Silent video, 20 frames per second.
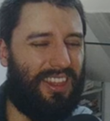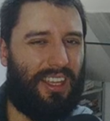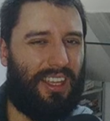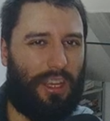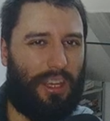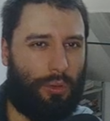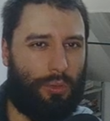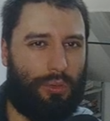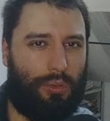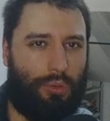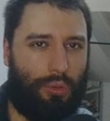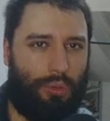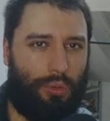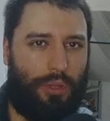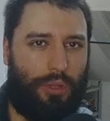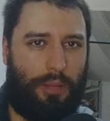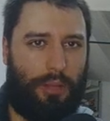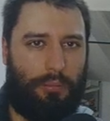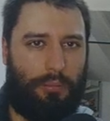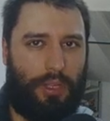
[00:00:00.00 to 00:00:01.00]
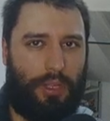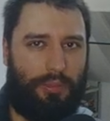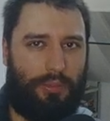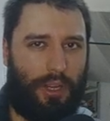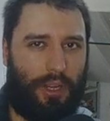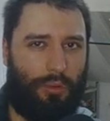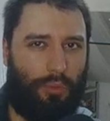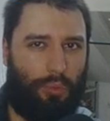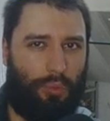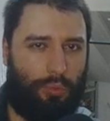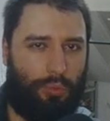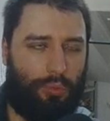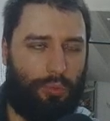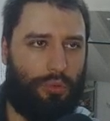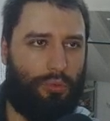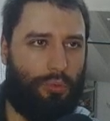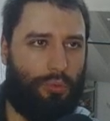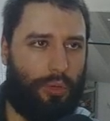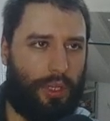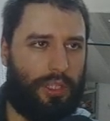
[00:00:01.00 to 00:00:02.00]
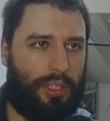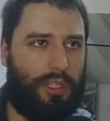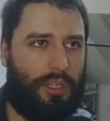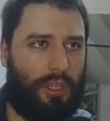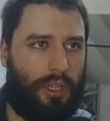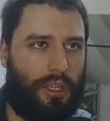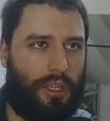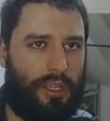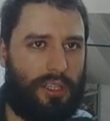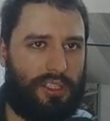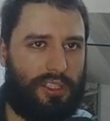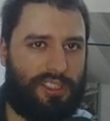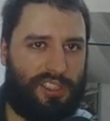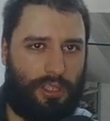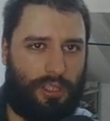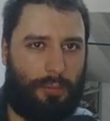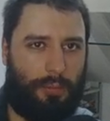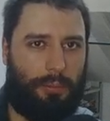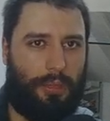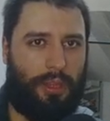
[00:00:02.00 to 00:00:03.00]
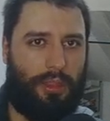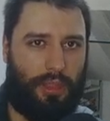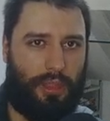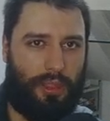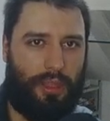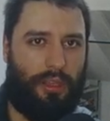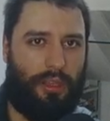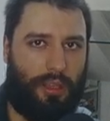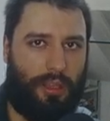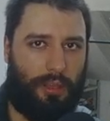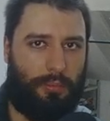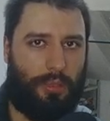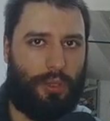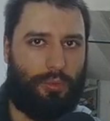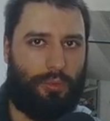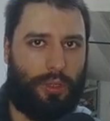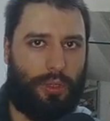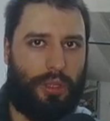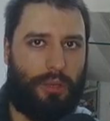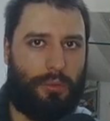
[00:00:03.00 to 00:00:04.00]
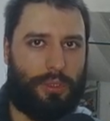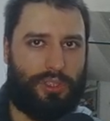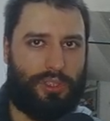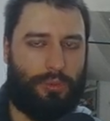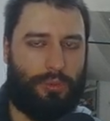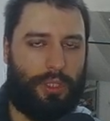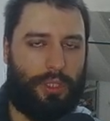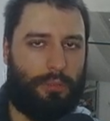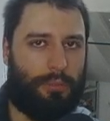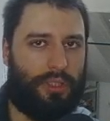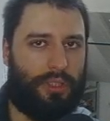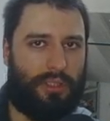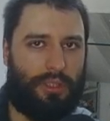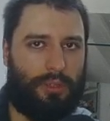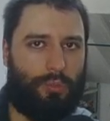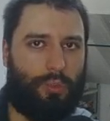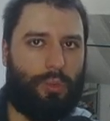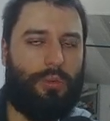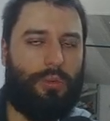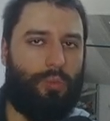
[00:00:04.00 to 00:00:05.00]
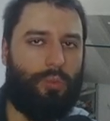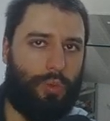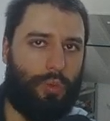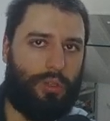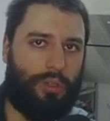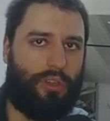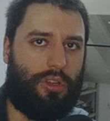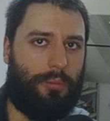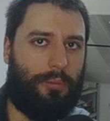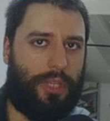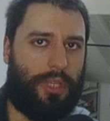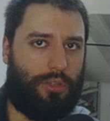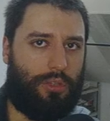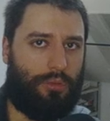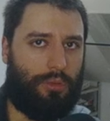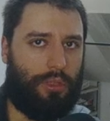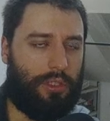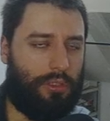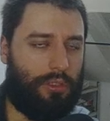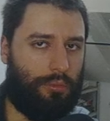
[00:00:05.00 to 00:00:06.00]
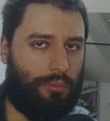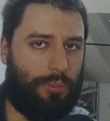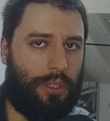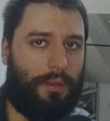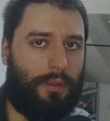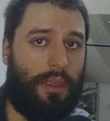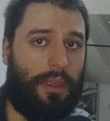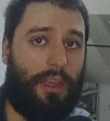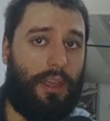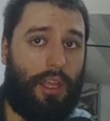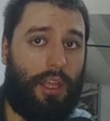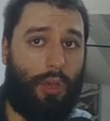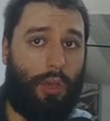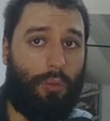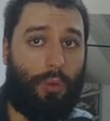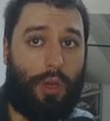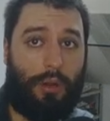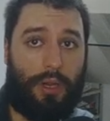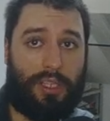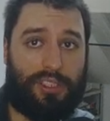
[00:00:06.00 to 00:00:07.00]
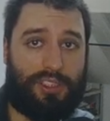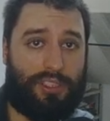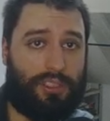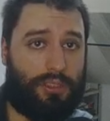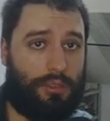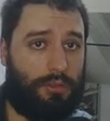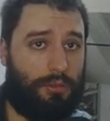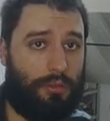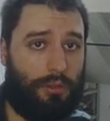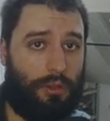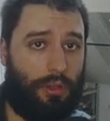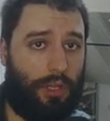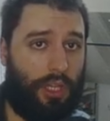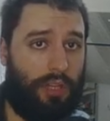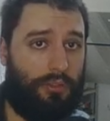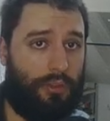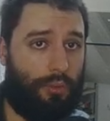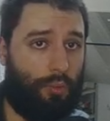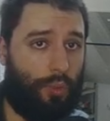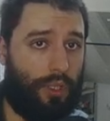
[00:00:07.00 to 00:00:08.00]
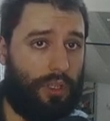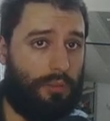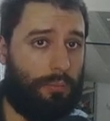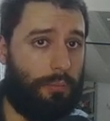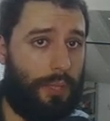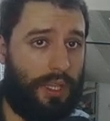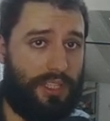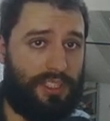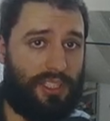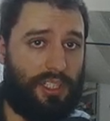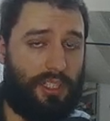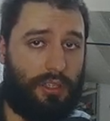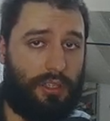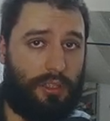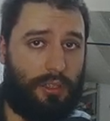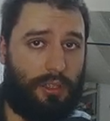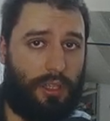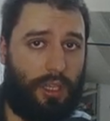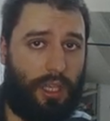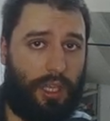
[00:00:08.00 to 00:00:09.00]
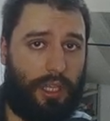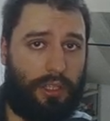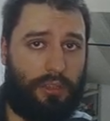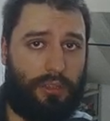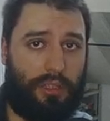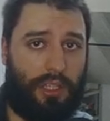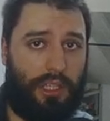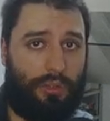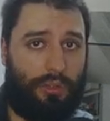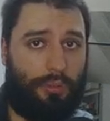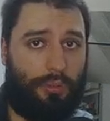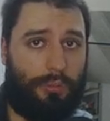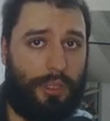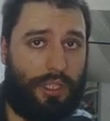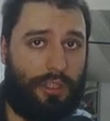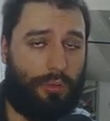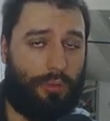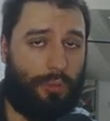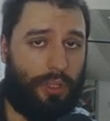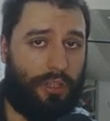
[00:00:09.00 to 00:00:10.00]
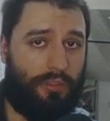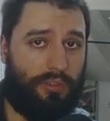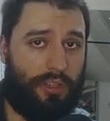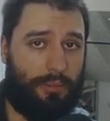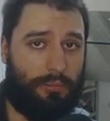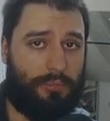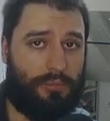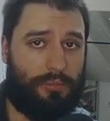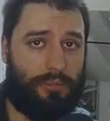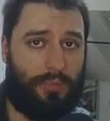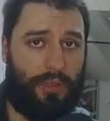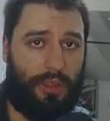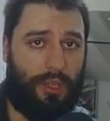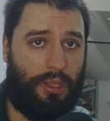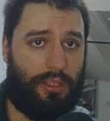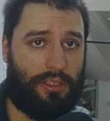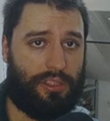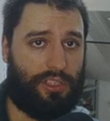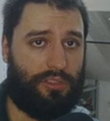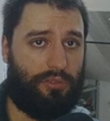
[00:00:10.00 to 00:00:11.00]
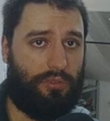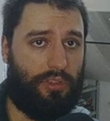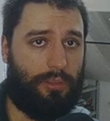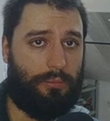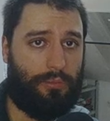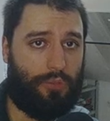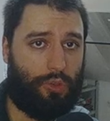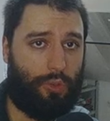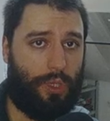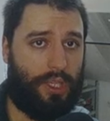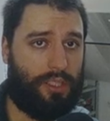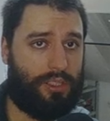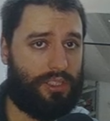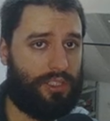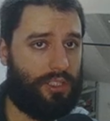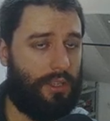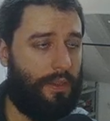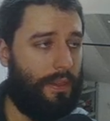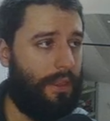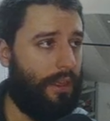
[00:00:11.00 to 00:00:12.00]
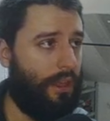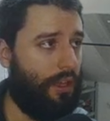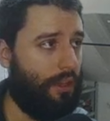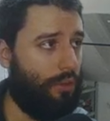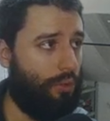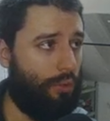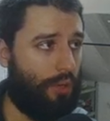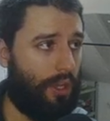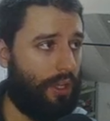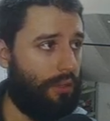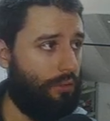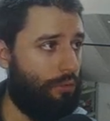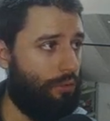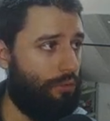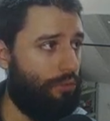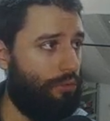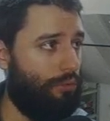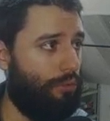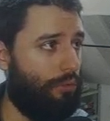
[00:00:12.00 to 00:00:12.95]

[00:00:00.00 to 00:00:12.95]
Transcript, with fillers: could do them if I would really stop and think about what I was doing, but it would wouldn't come naturally to me. Whereas even with basic and intermediary Vim things, Vim tricks, you can do